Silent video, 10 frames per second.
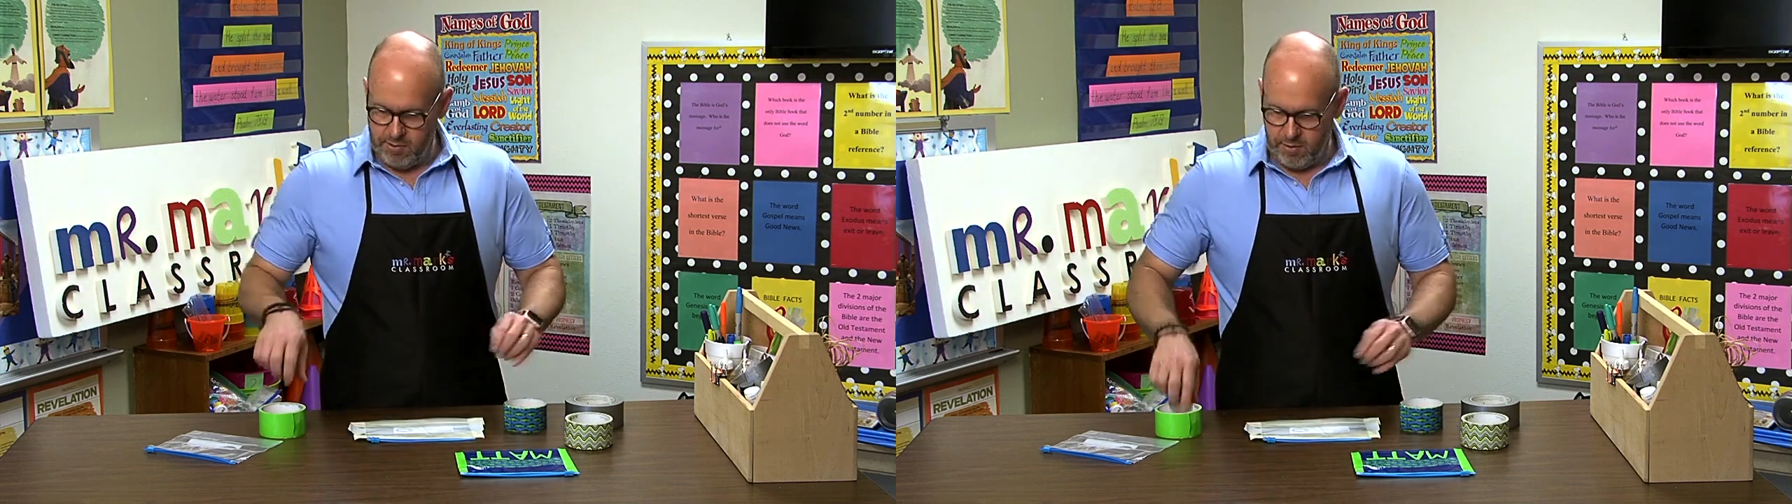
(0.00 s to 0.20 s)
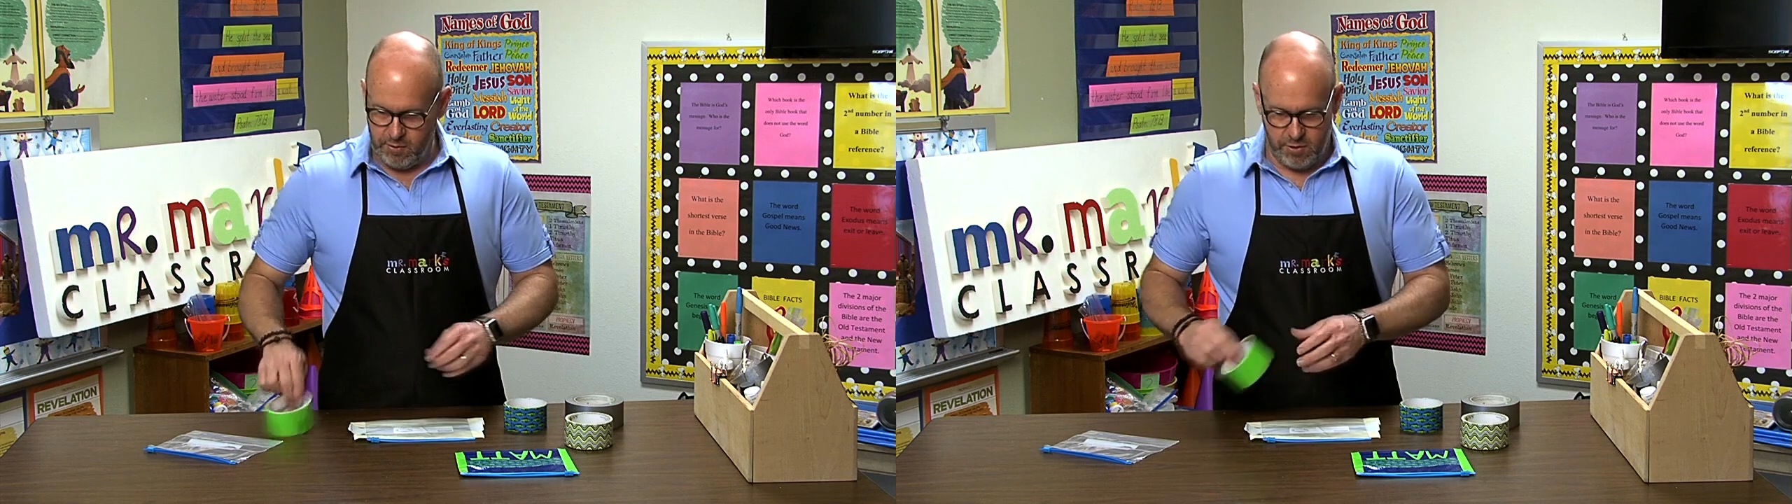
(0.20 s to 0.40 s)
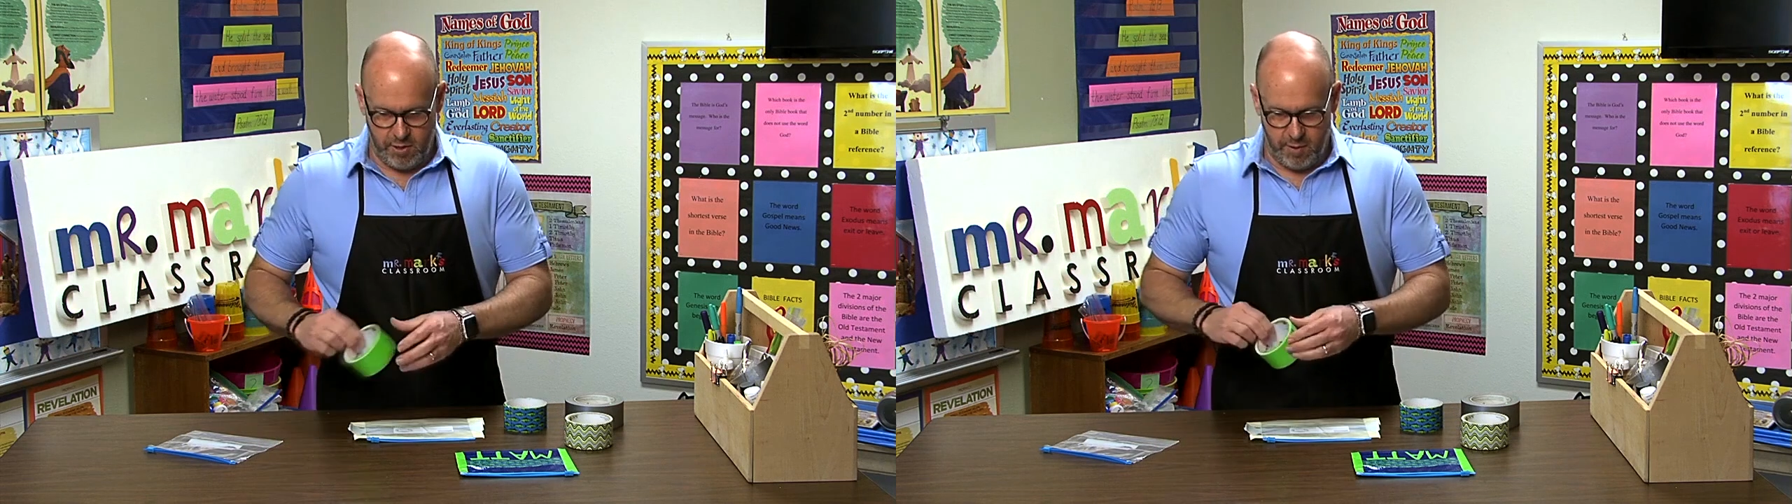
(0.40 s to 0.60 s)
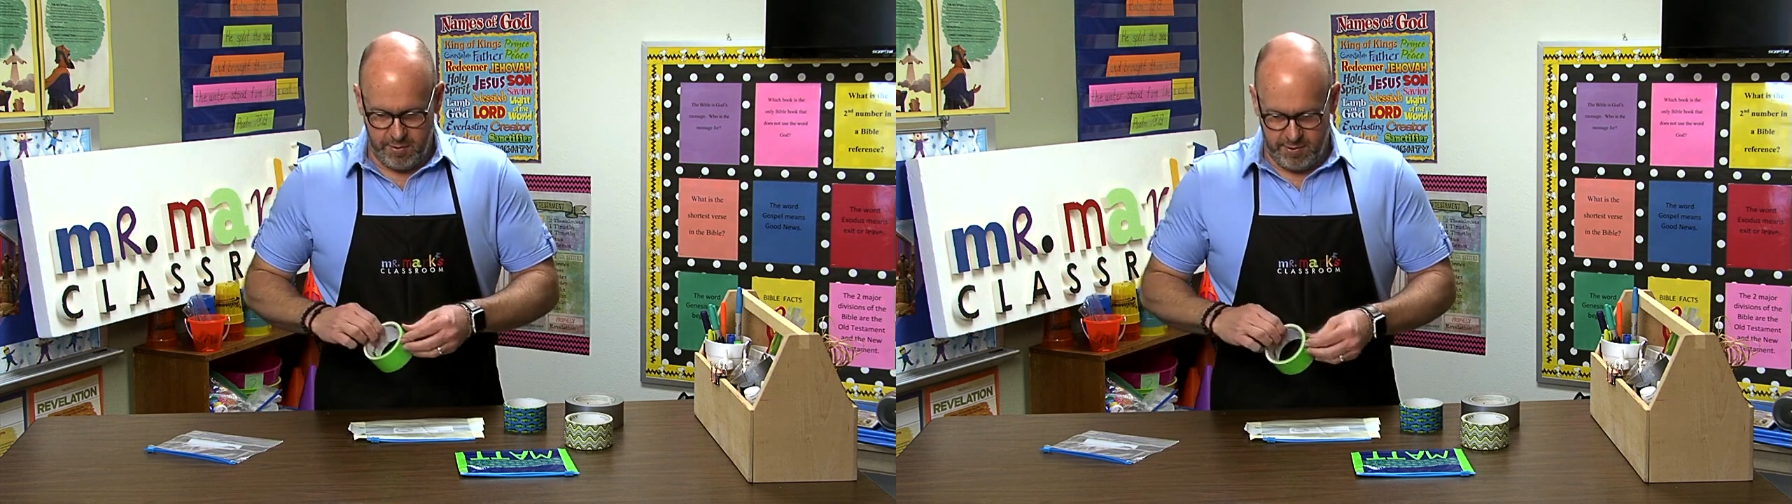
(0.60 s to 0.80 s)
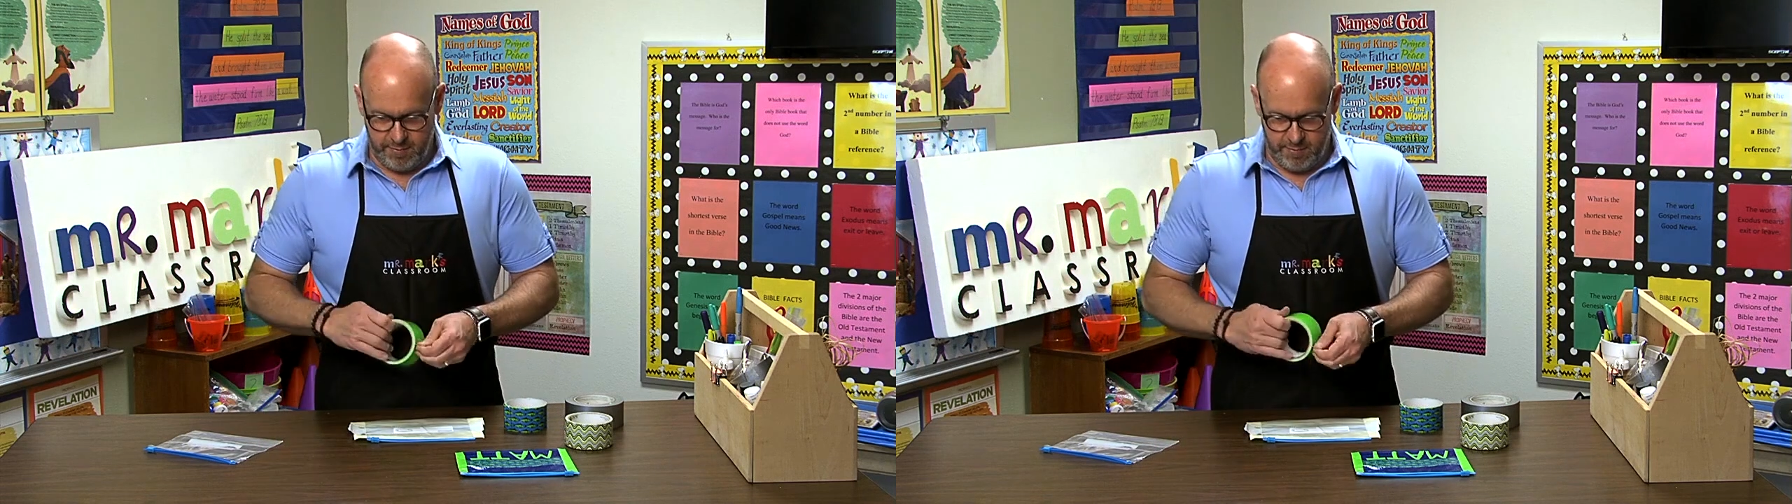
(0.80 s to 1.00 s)
So start
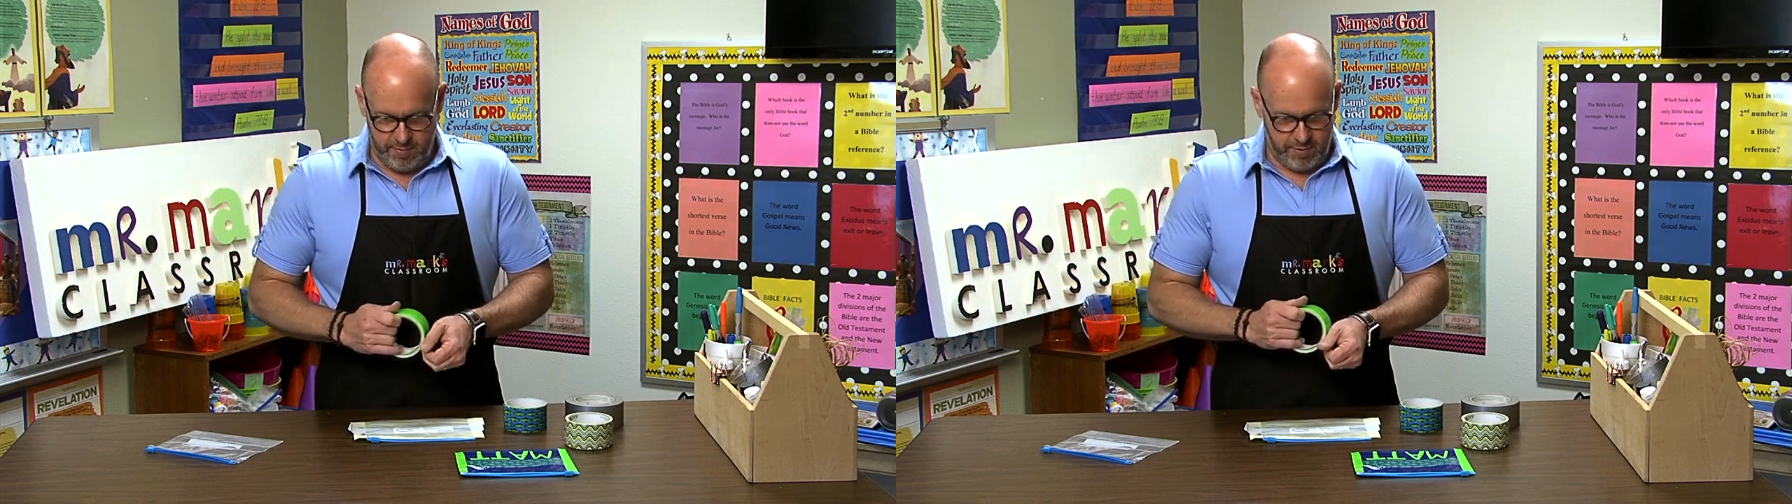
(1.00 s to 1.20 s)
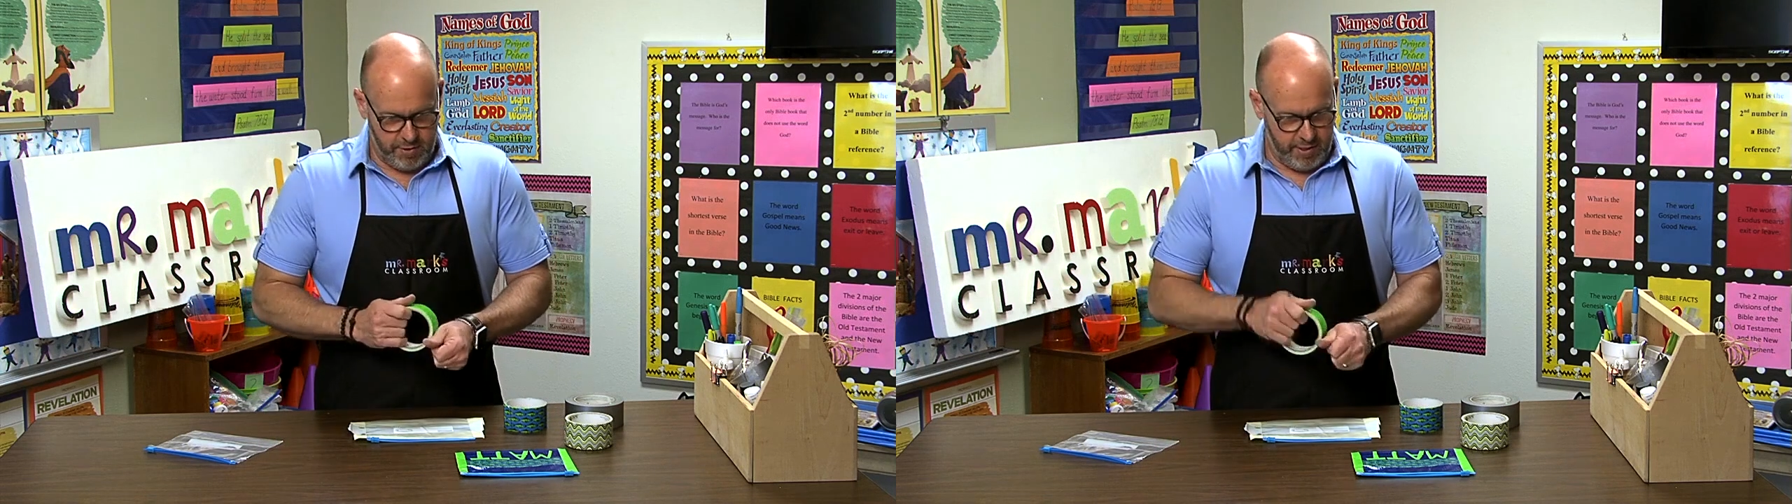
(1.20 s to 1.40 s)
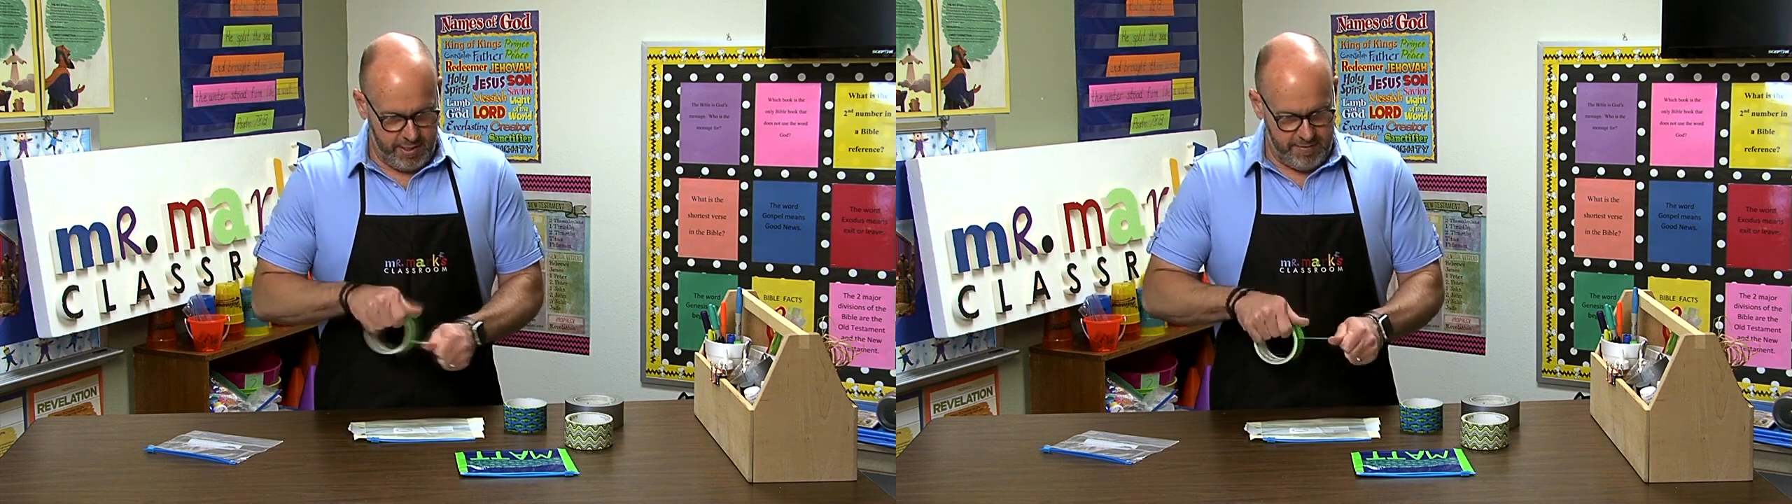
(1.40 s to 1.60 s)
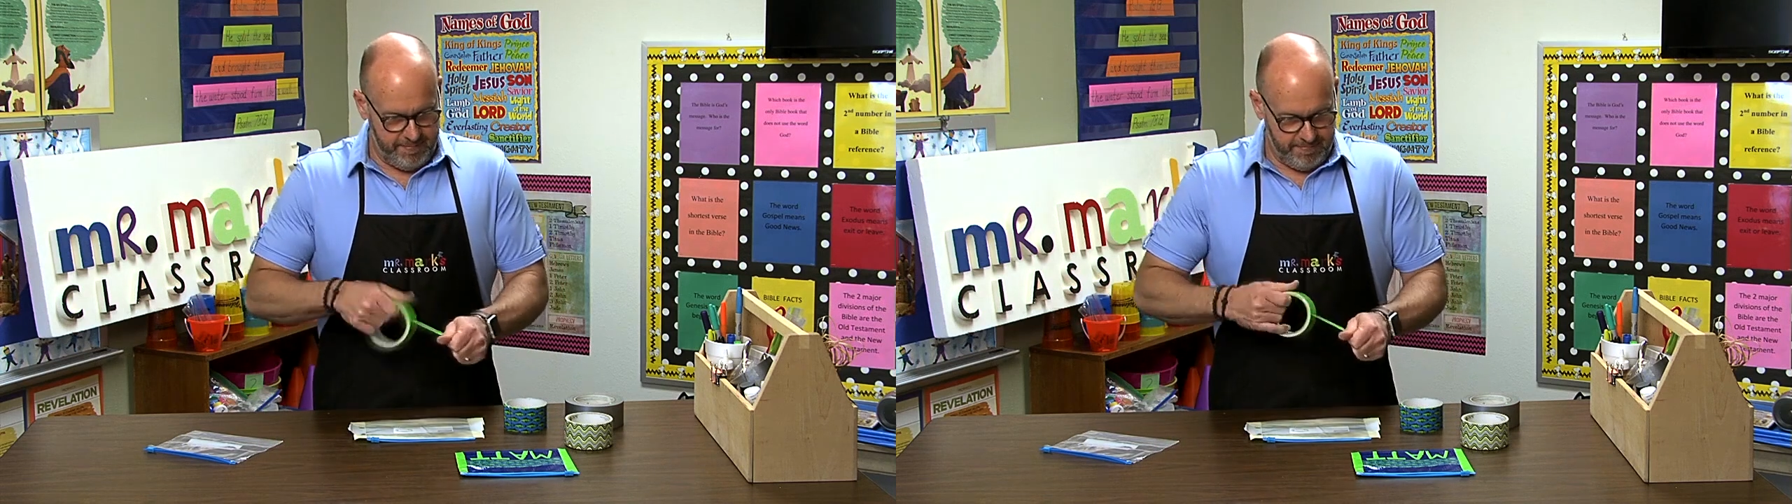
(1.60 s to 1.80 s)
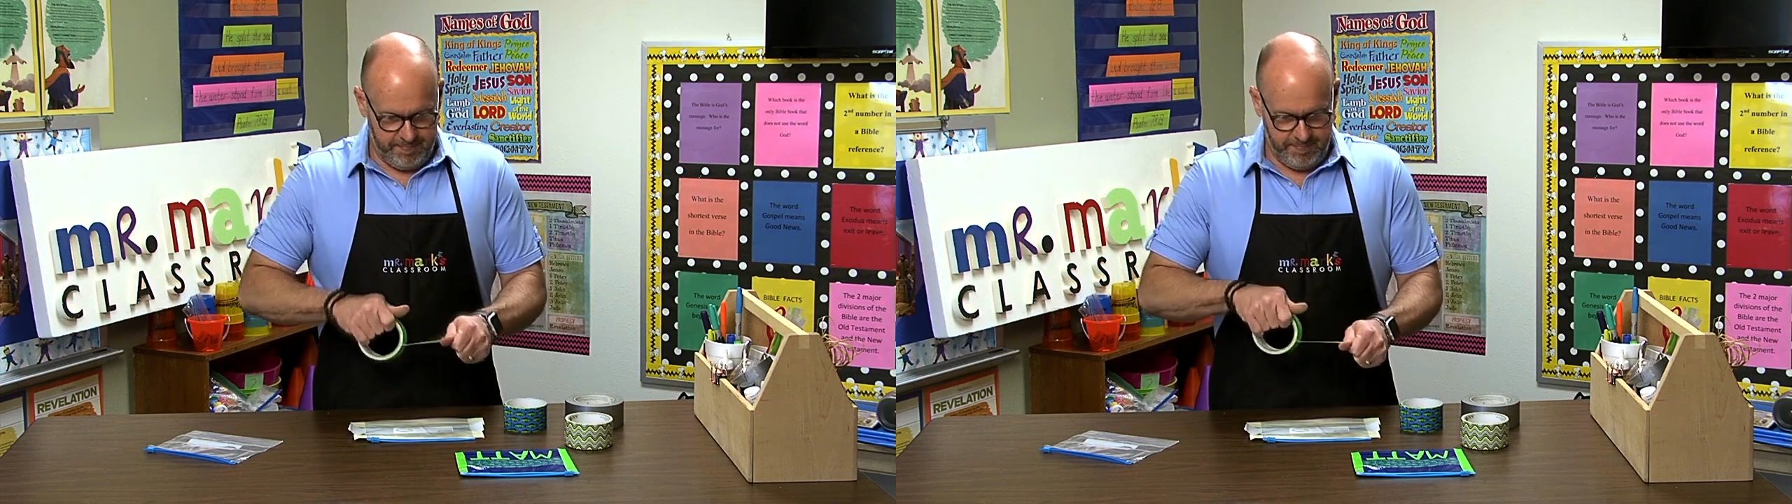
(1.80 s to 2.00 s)
with the green